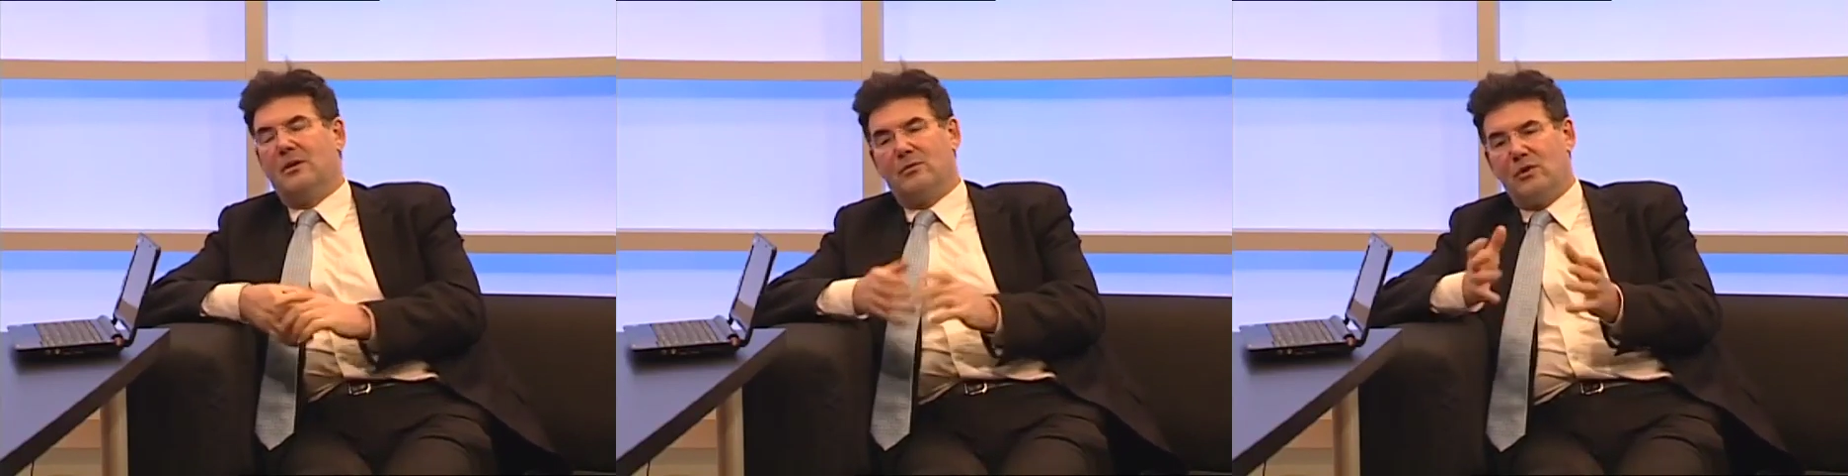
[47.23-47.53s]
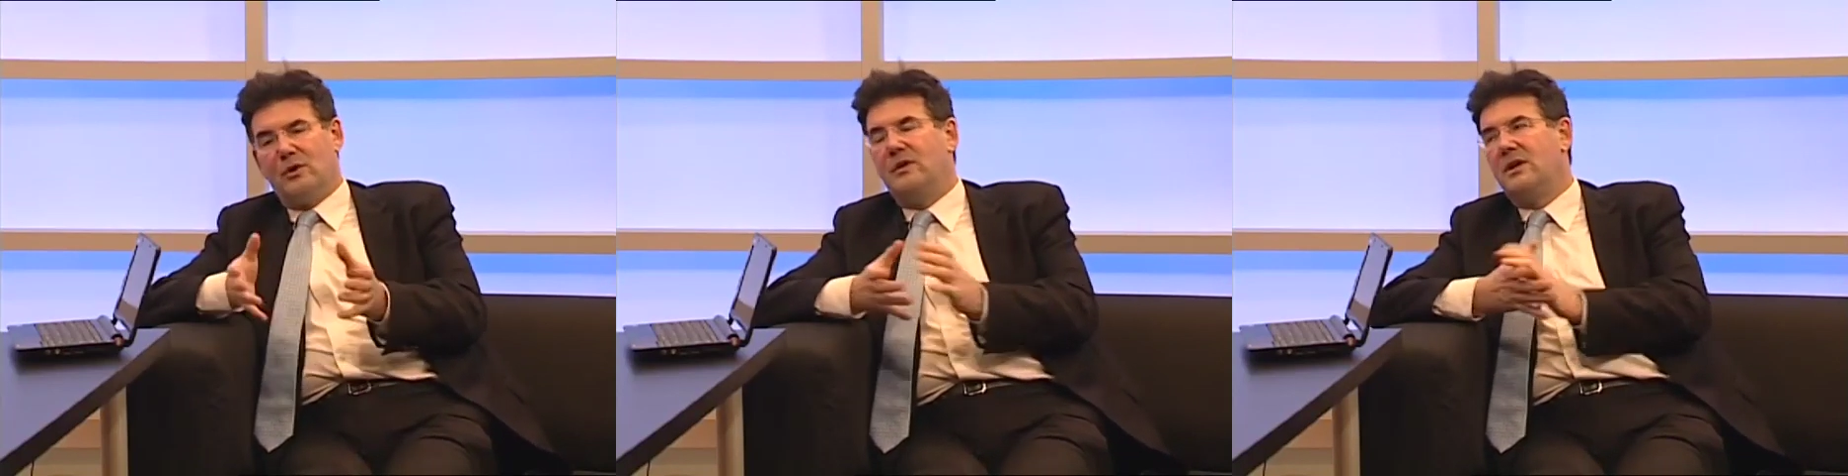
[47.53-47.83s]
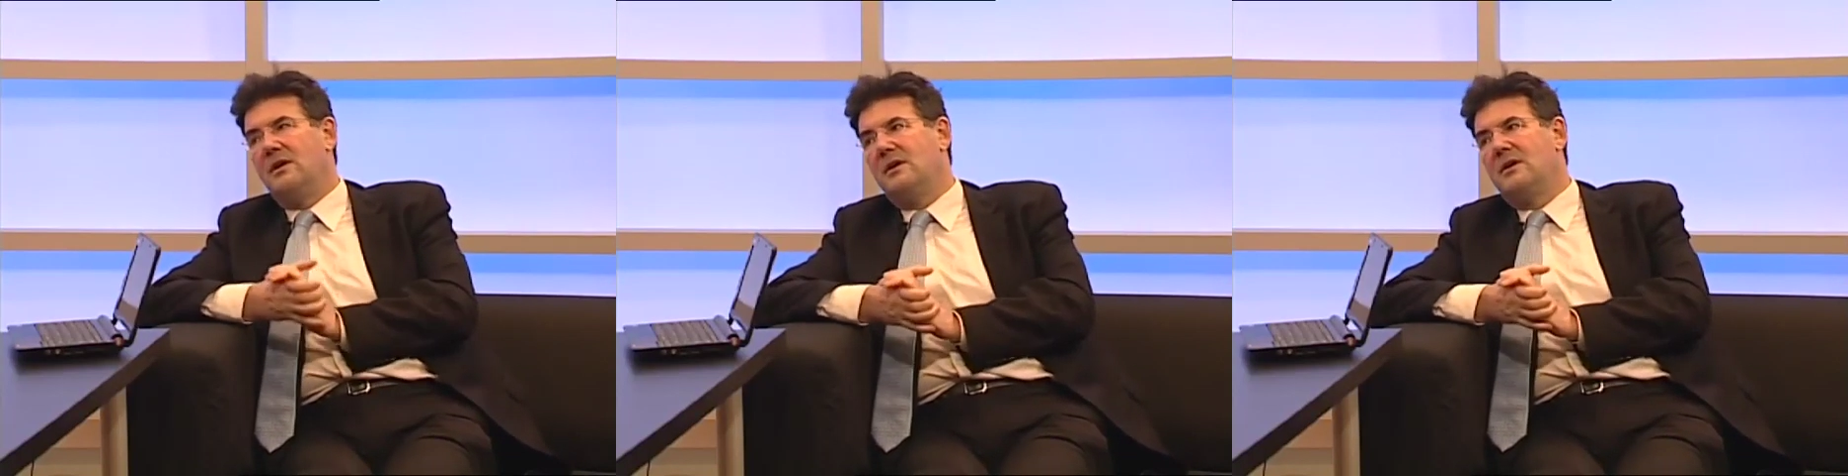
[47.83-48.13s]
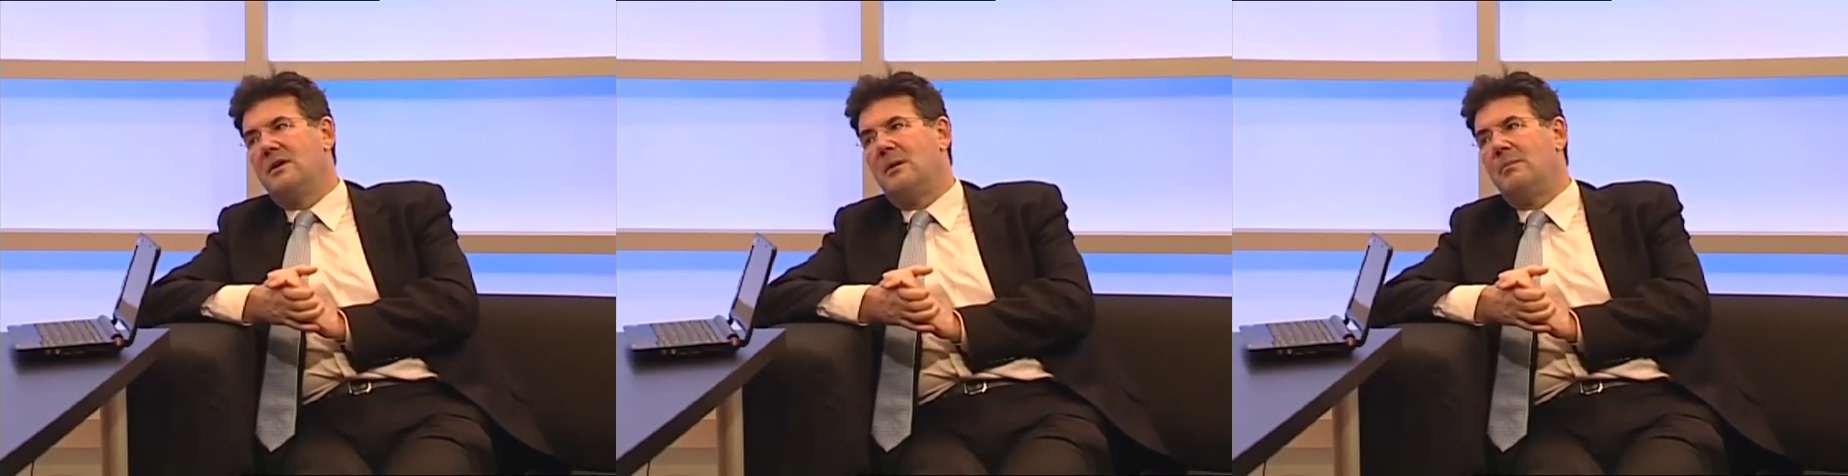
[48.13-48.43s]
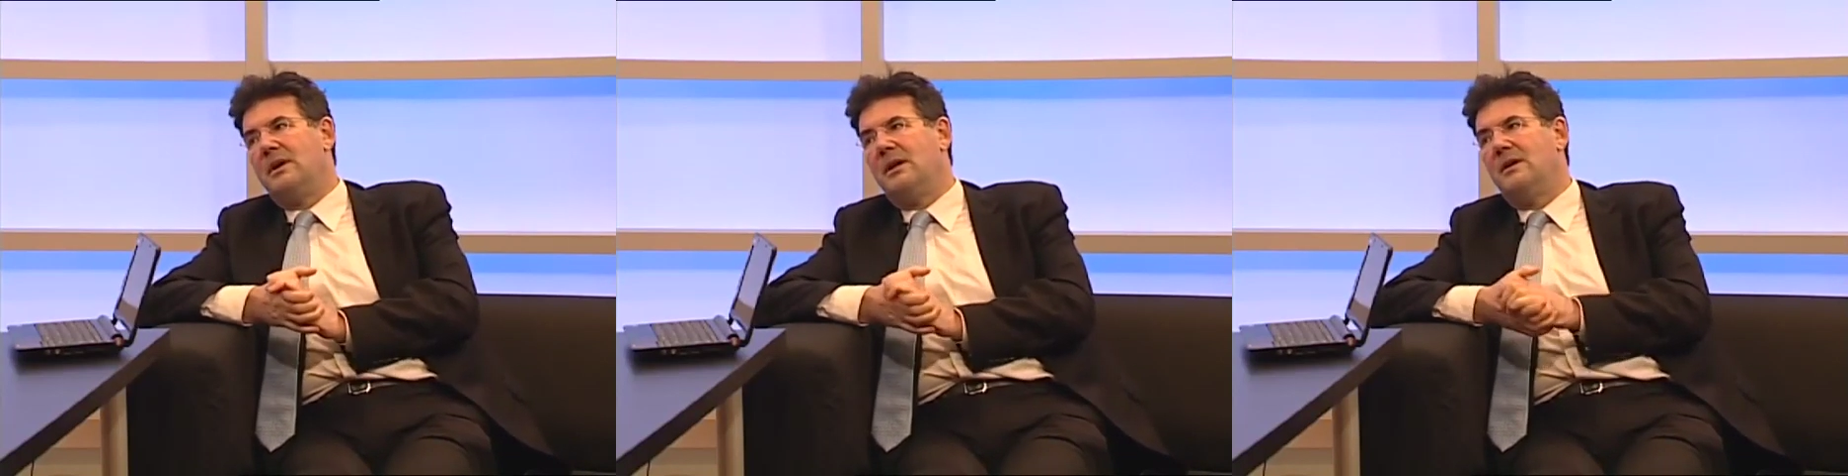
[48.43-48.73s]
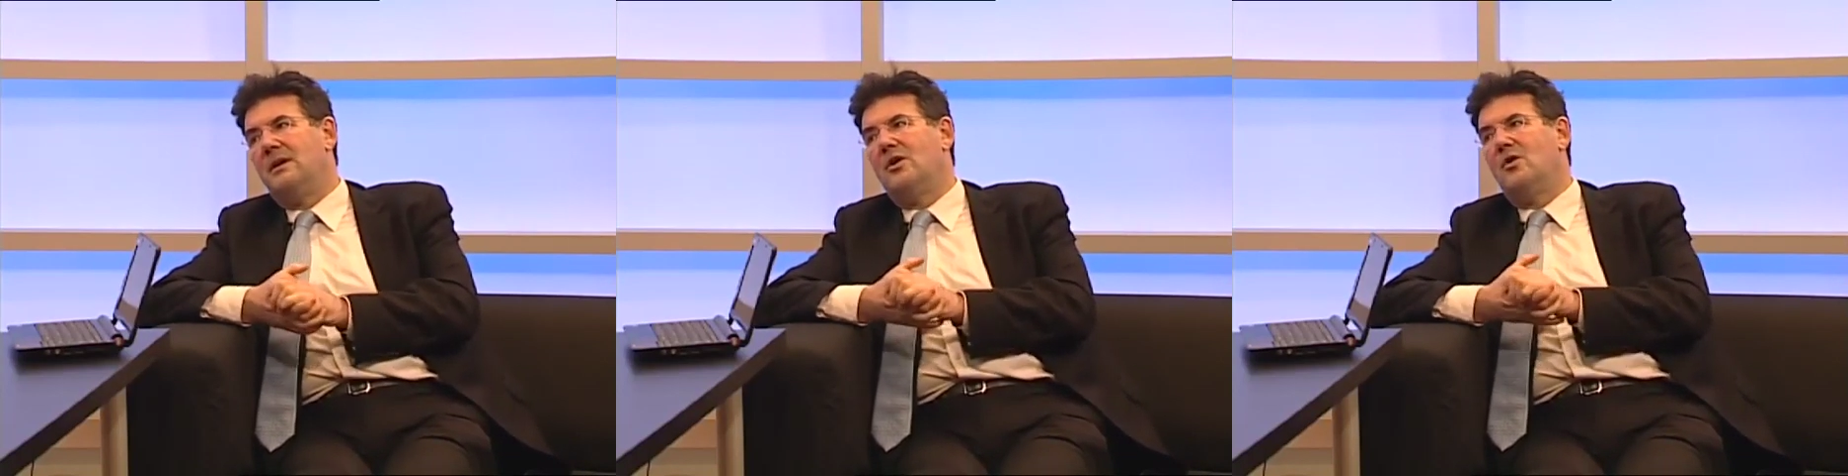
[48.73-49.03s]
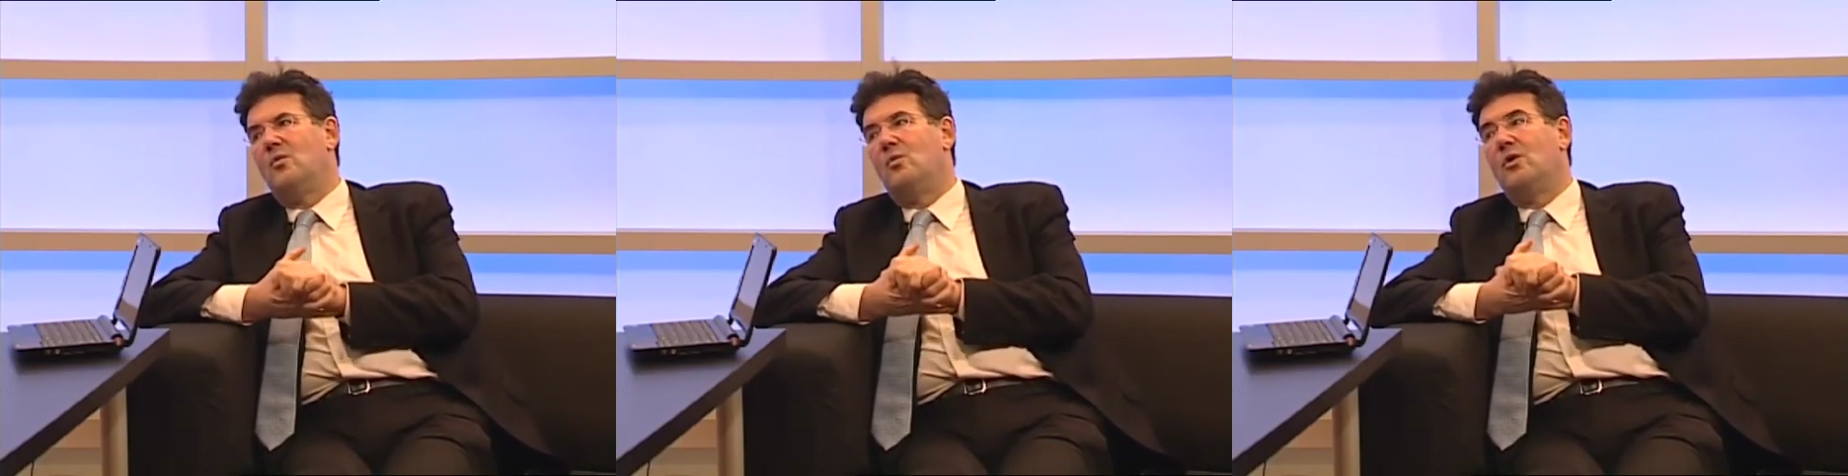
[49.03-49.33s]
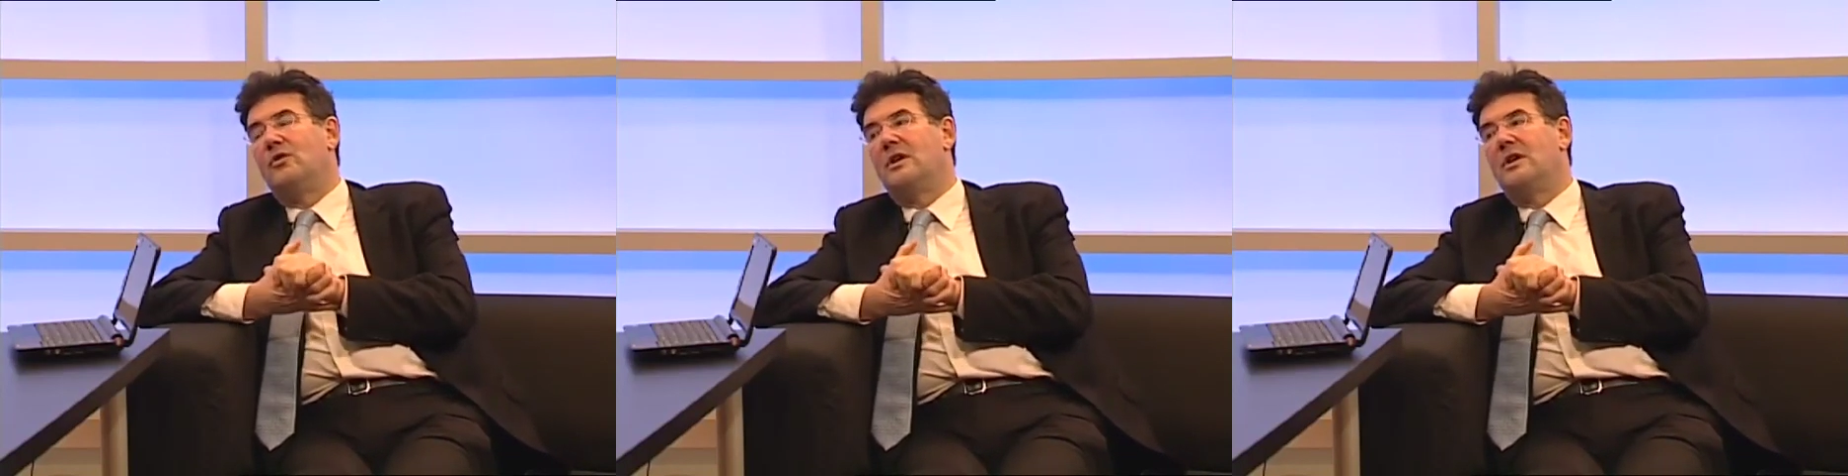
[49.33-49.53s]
The Rover car company was